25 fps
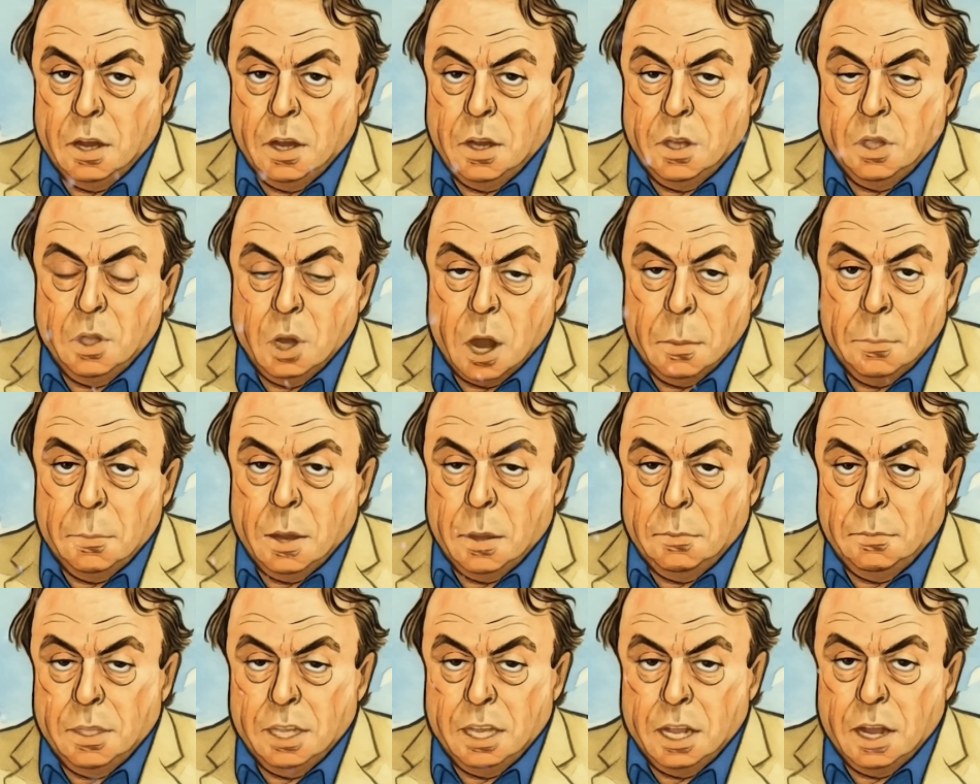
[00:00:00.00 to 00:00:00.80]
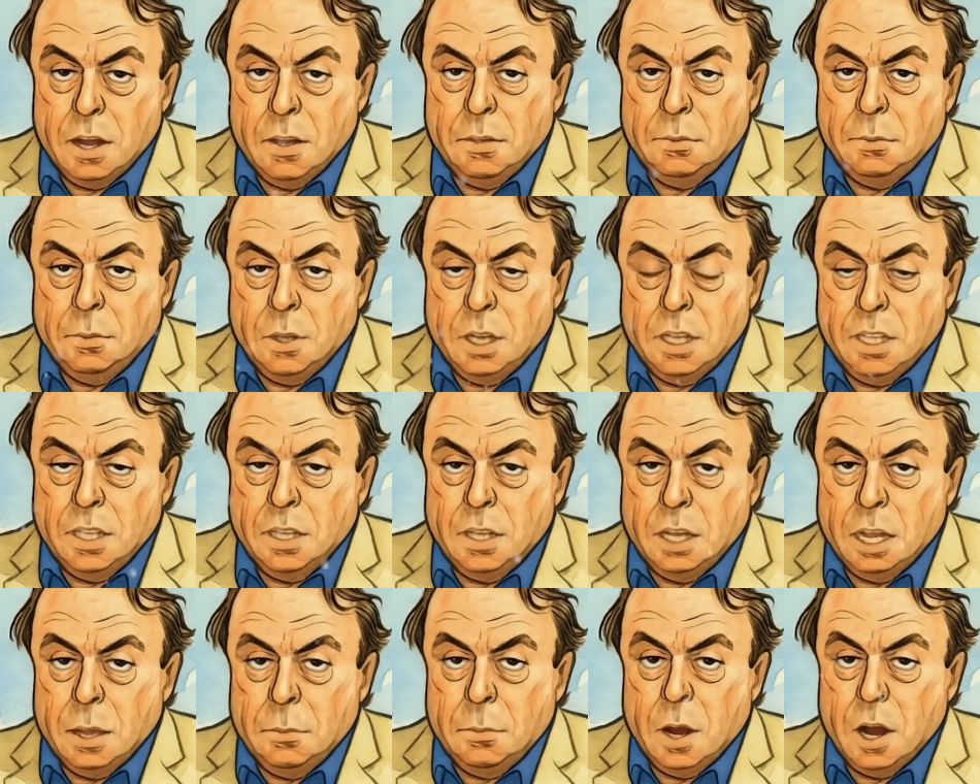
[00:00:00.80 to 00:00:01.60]
Trump himself
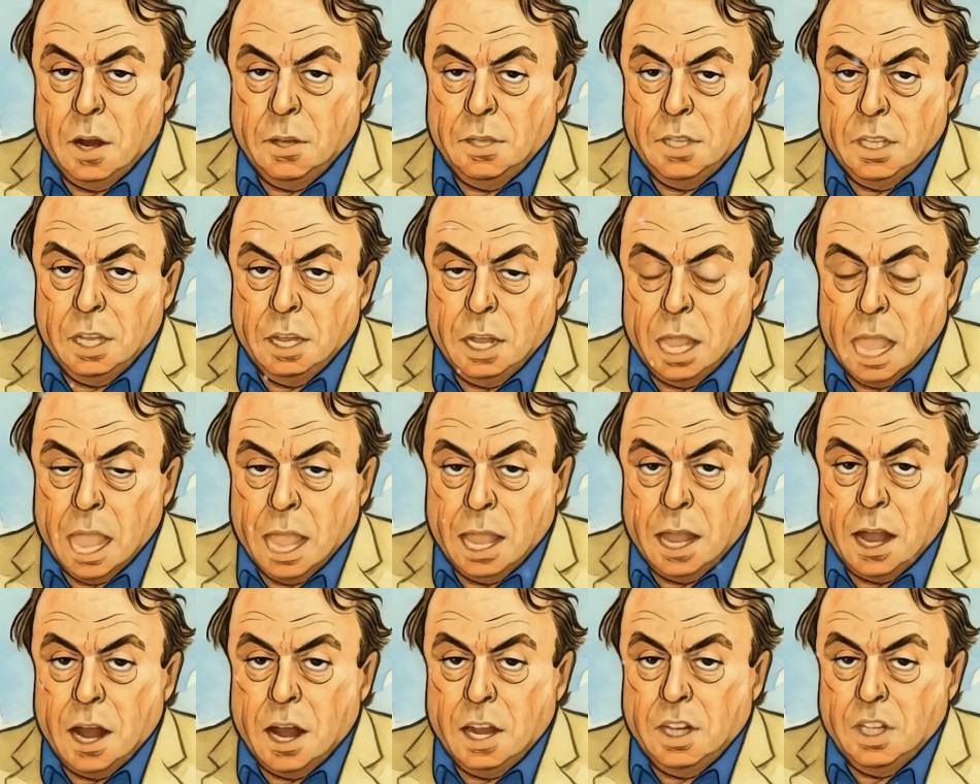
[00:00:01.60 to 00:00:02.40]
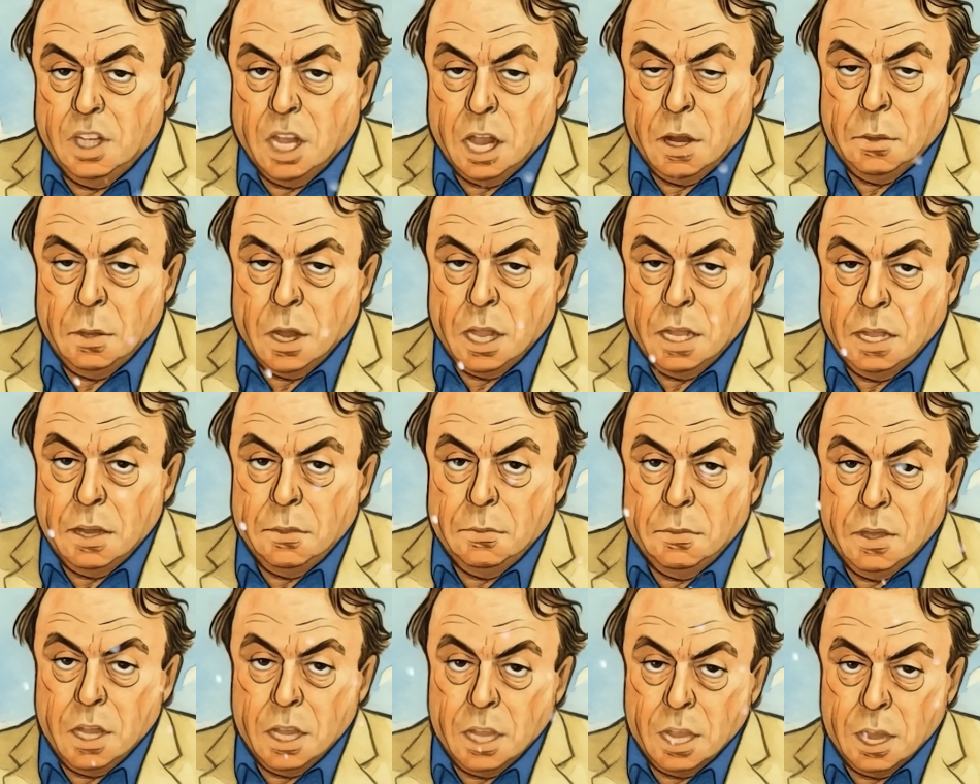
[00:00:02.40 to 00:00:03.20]
recently posted AI-generated
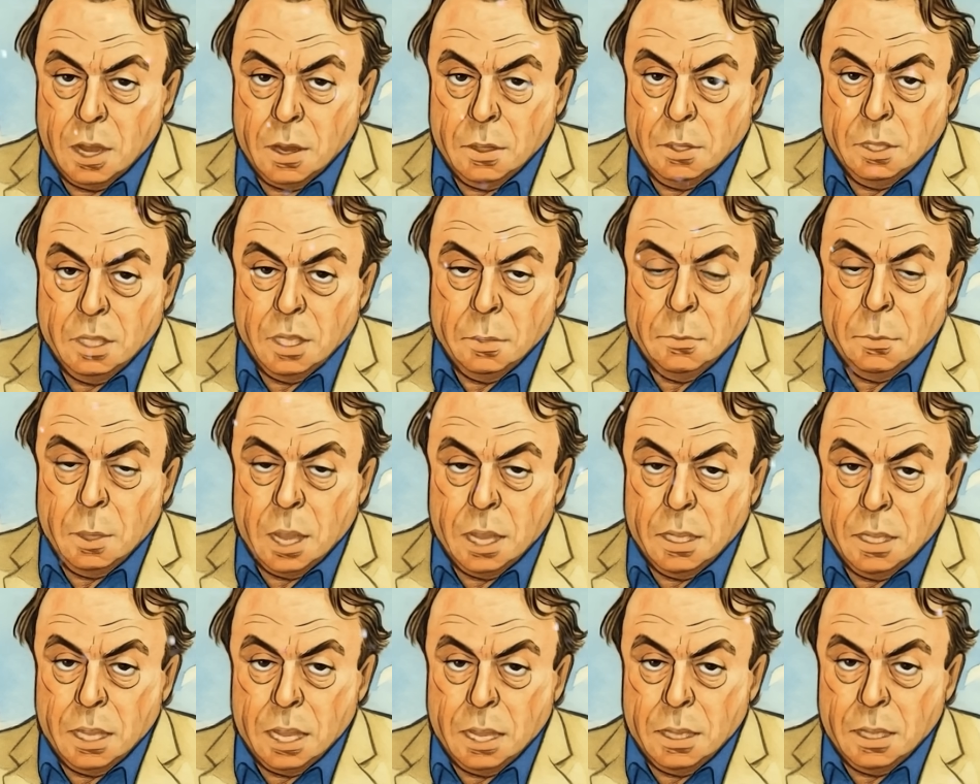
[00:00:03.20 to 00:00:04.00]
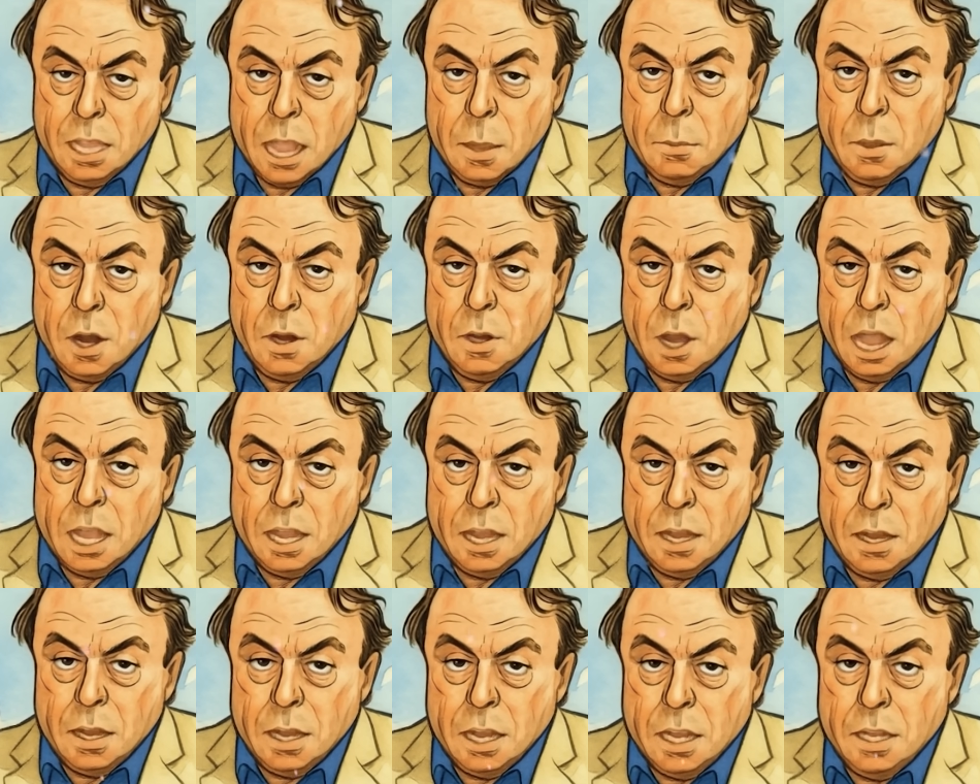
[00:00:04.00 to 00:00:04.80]
videos depicting
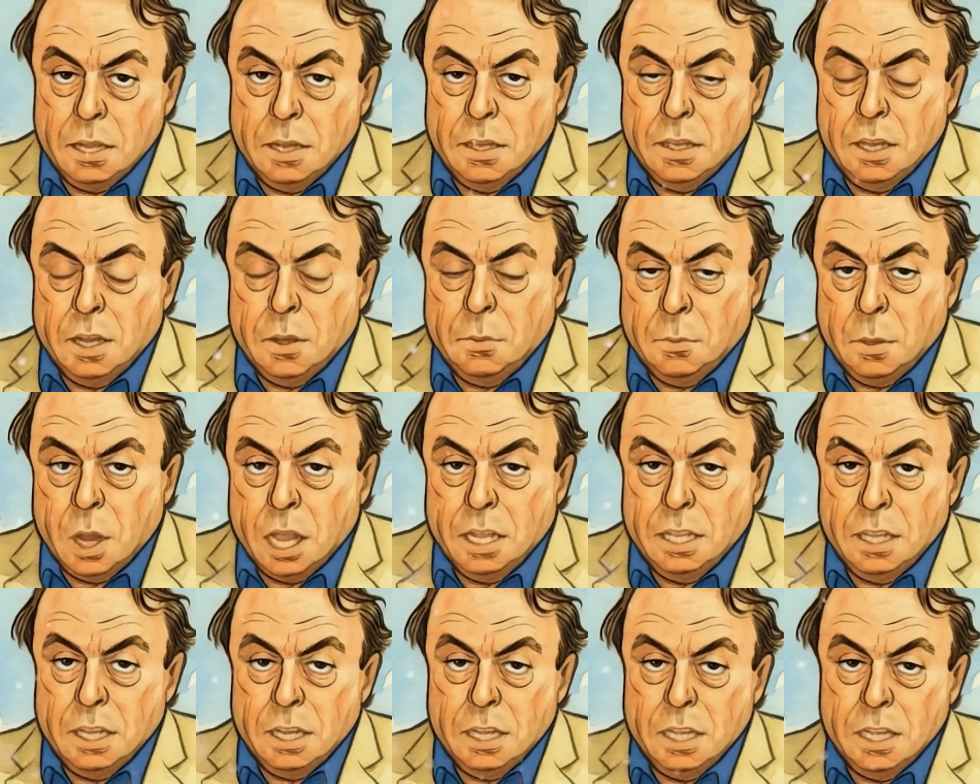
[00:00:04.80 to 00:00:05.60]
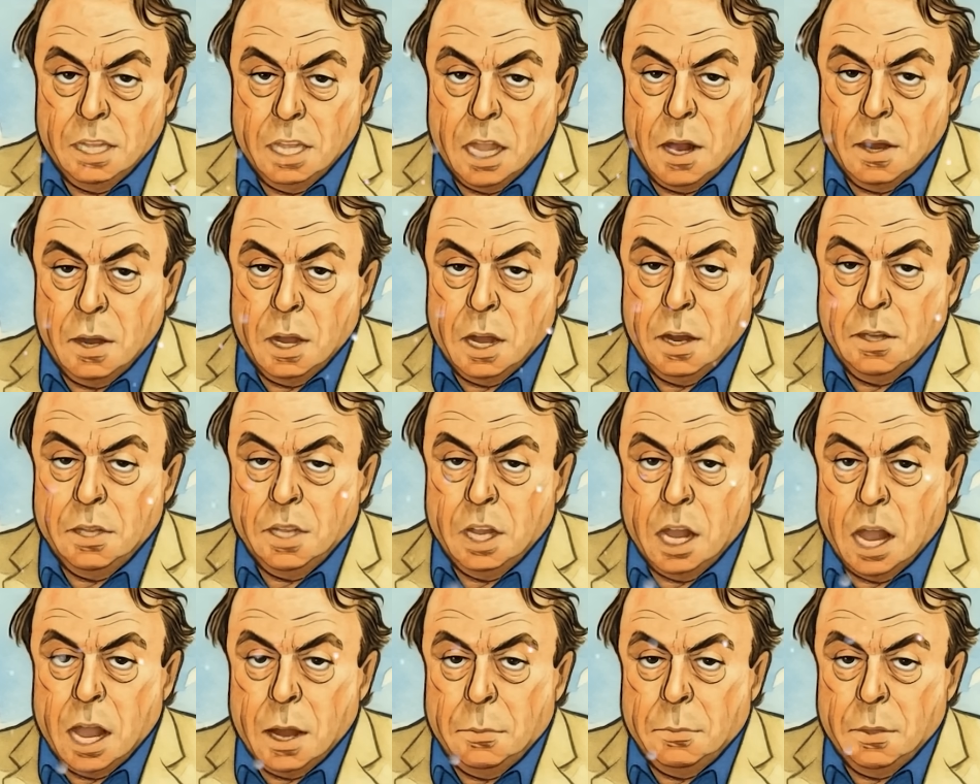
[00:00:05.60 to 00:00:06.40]
Democratic leaders in racist
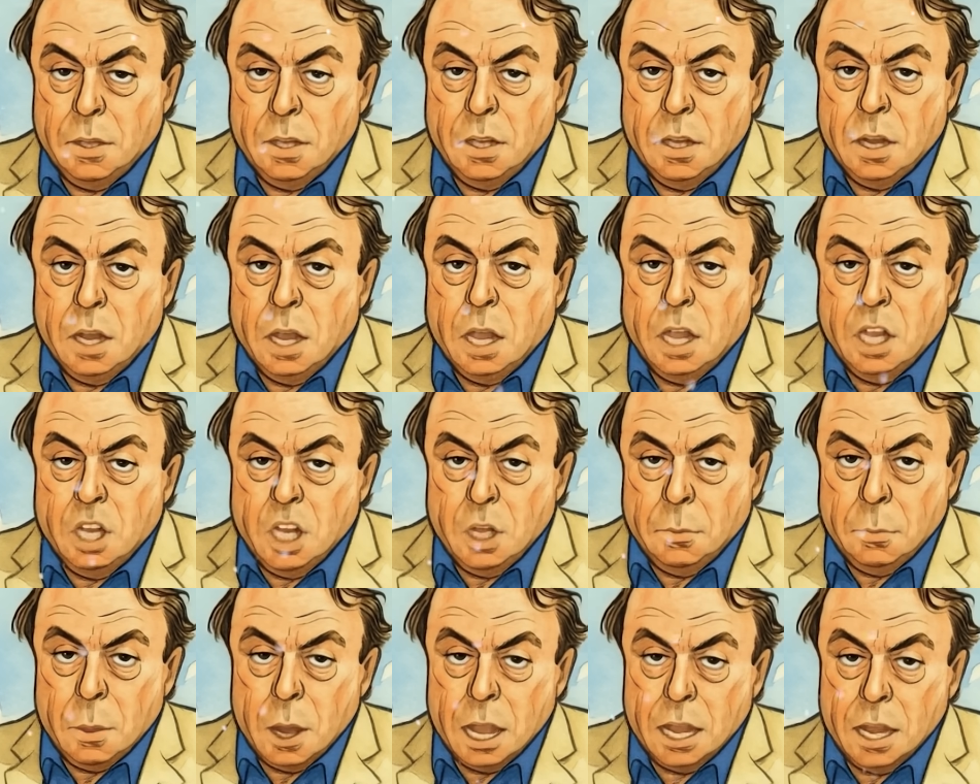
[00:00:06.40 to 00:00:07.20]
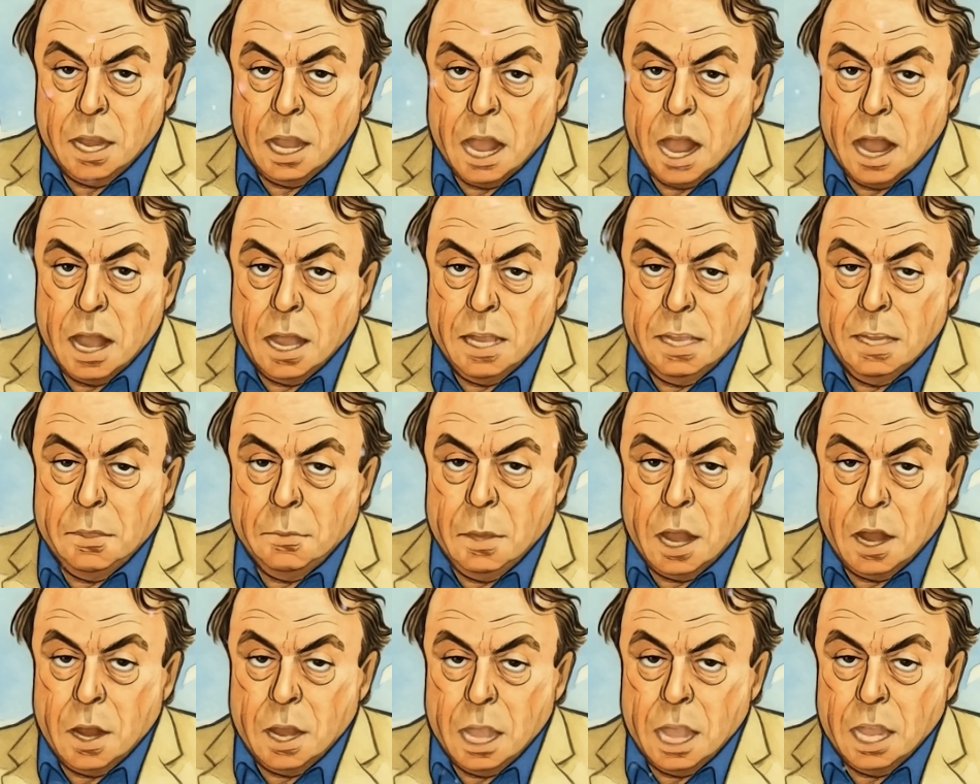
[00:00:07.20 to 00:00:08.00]
stereotypes, spread lies
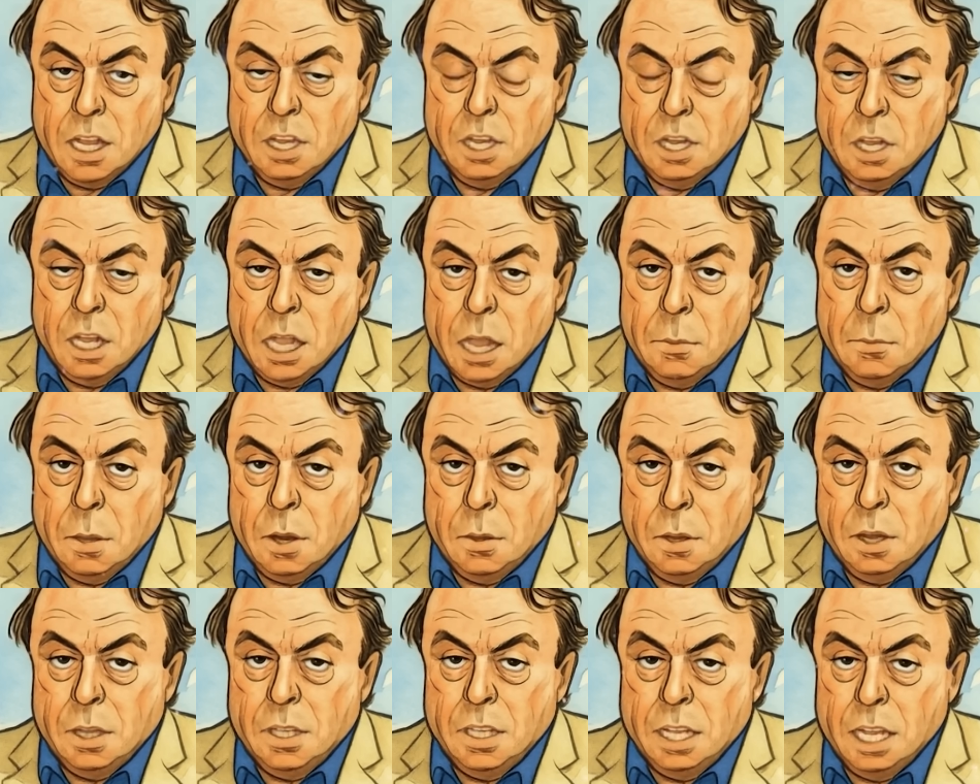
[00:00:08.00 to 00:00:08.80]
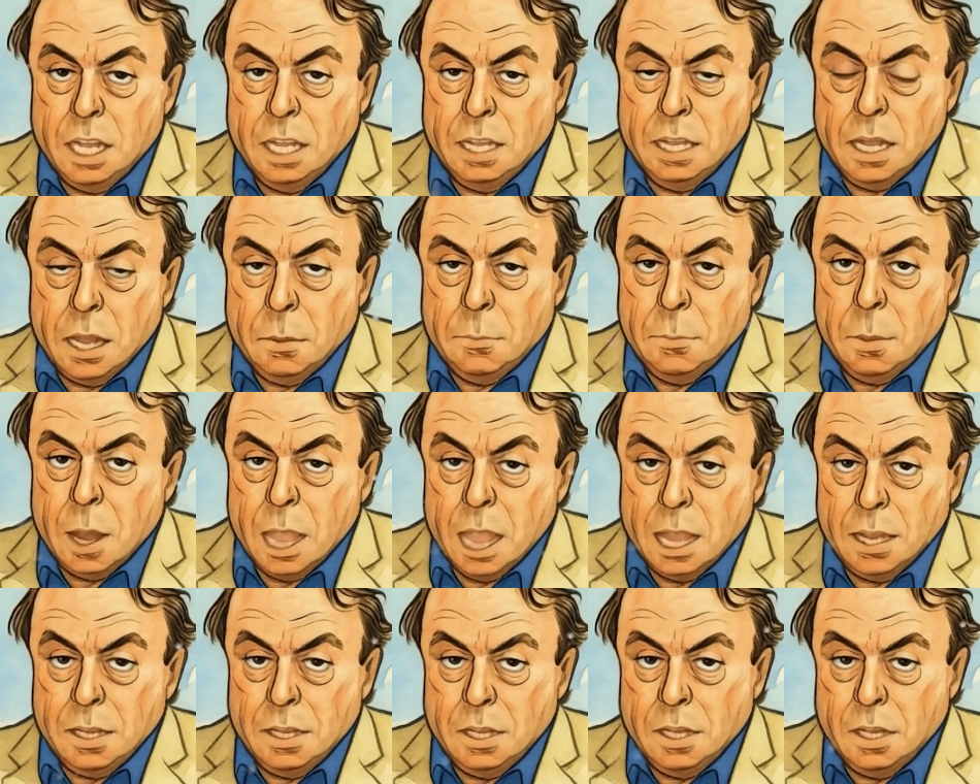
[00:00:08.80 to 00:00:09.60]
about Haitian immigrants eating
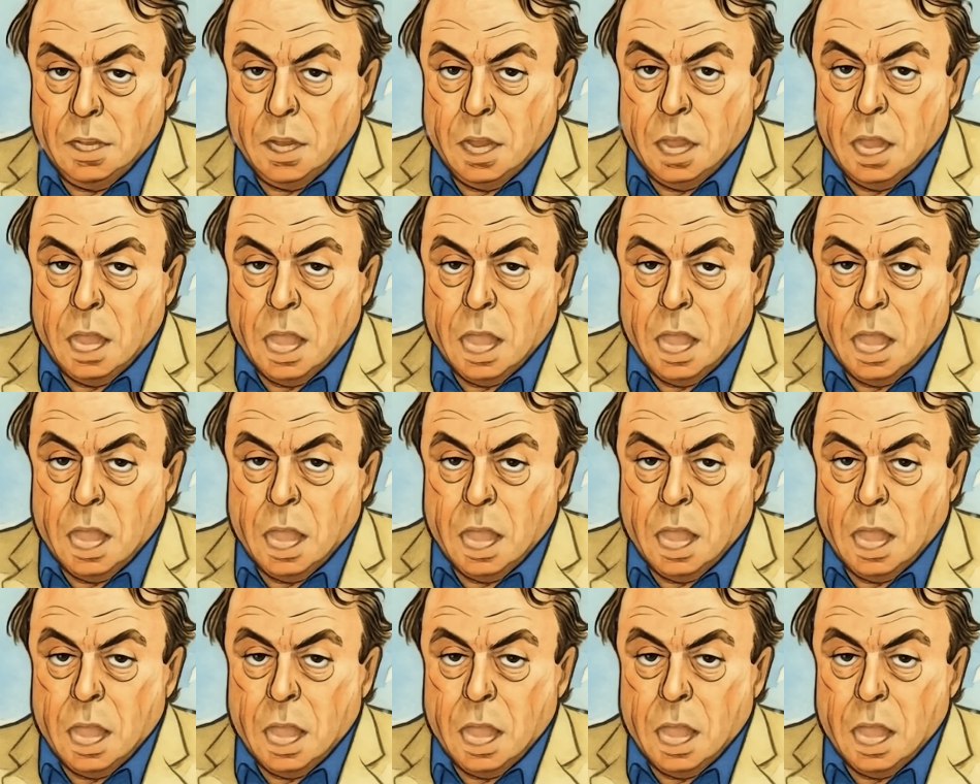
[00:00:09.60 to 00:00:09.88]
pets,